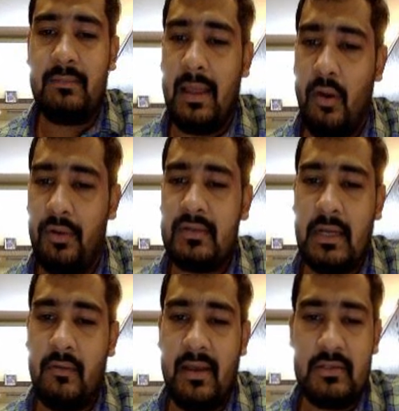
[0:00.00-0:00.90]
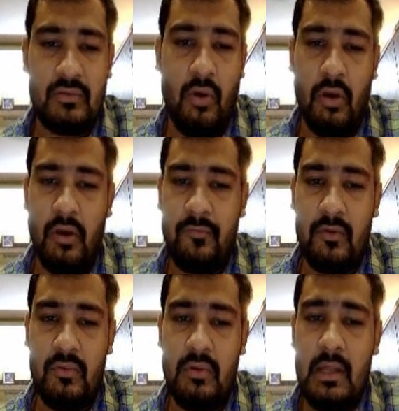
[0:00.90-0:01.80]
my honest advice to all of
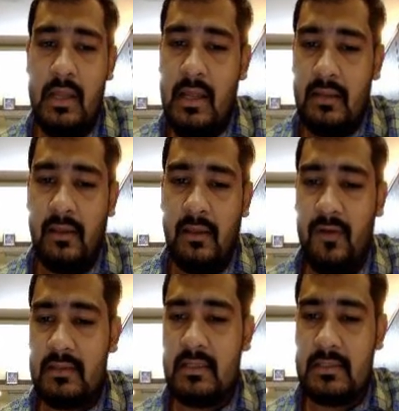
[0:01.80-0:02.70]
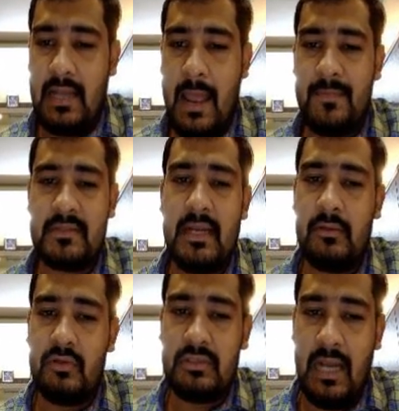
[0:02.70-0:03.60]
you, the first step is that
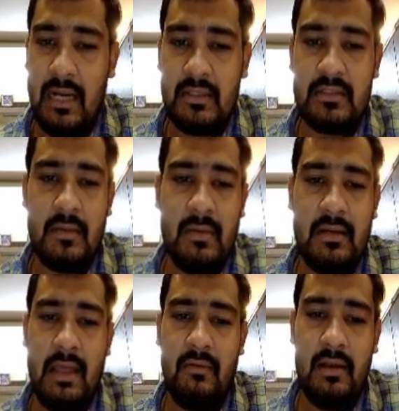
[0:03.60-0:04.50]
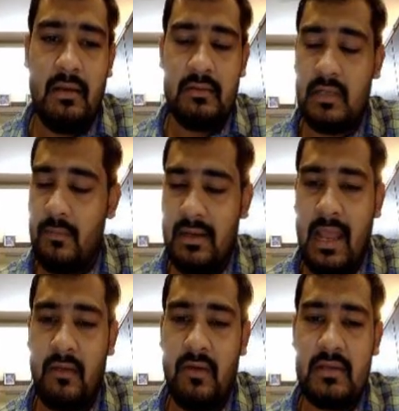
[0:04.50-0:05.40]
you start the German level, German
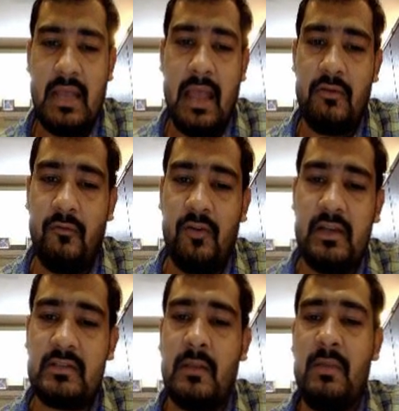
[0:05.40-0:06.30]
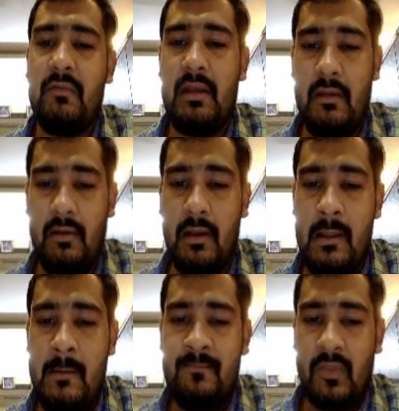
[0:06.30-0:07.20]
language, and you finish the B1 level.
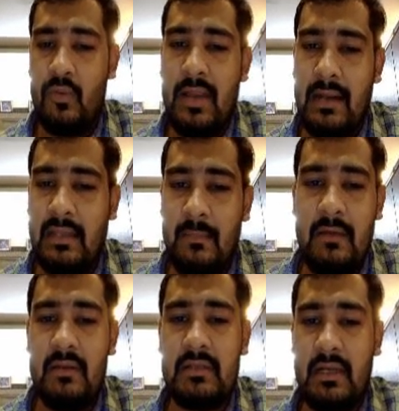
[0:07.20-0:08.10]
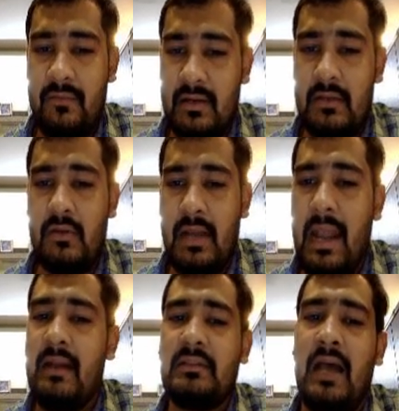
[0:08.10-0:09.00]
You get the B1 certificate in your
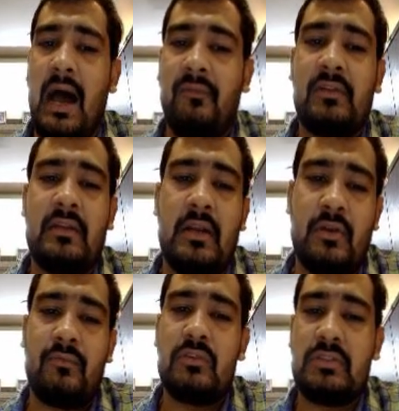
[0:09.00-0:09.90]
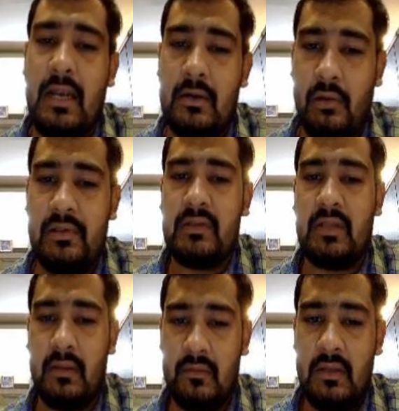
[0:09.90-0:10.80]
hands. After that, you have to start all these
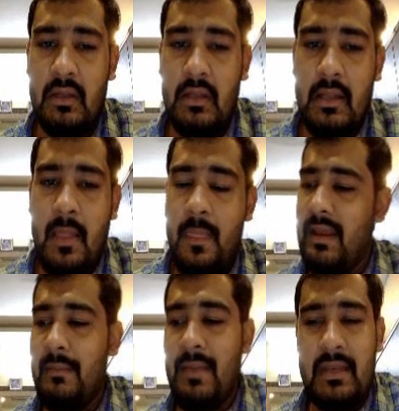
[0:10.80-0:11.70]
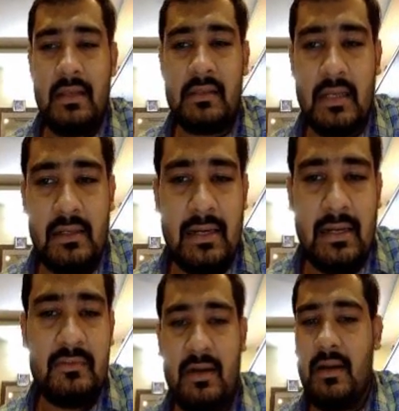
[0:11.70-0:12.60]
things. There are many
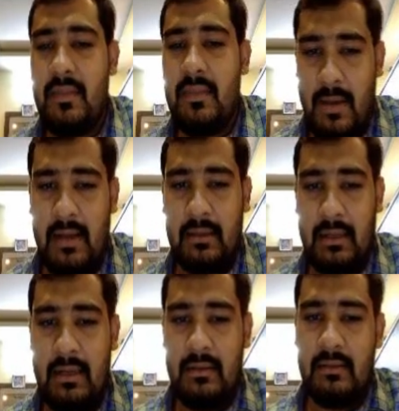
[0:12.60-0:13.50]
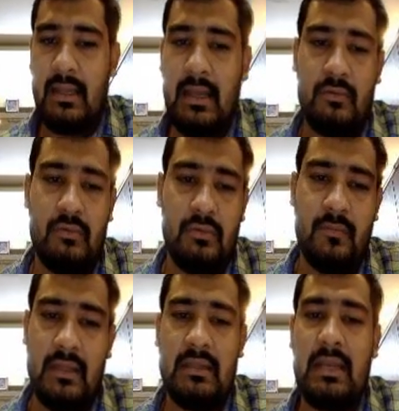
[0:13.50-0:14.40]
consultants studied in the market. They are,
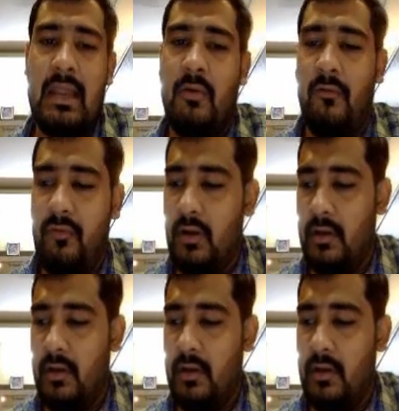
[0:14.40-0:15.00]
in the name of